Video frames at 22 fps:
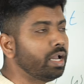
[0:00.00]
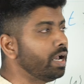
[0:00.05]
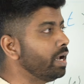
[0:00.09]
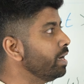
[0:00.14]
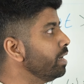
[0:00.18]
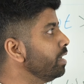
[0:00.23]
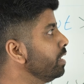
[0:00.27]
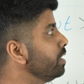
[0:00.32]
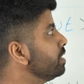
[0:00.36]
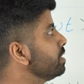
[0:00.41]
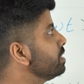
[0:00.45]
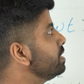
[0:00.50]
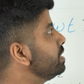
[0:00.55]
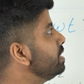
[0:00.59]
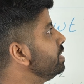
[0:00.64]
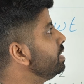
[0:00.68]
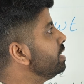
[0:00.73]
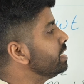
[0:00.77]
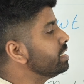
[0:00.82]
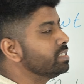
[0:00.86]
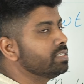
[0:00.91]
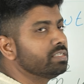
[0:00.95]
and let us see
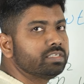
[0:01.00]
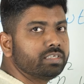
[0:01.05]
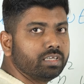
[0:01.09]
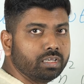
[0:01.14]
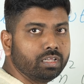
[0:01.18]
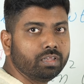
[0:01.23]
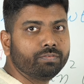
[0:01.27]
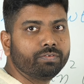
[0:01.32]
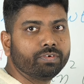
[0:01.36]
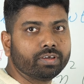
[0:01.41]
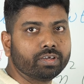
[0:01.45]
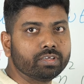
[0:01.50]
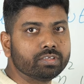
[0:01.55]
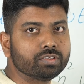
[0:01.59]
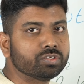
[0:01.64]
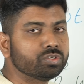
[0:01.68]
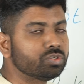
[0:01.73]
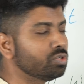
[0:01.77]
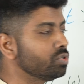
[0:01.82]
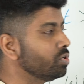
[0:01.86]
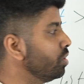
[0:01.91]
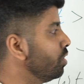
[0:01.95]
its
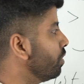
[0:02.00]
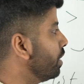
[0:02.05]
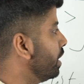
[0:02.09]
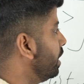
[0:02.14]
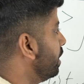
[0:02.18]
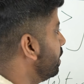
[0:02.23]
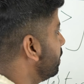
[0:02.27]
significance, okay?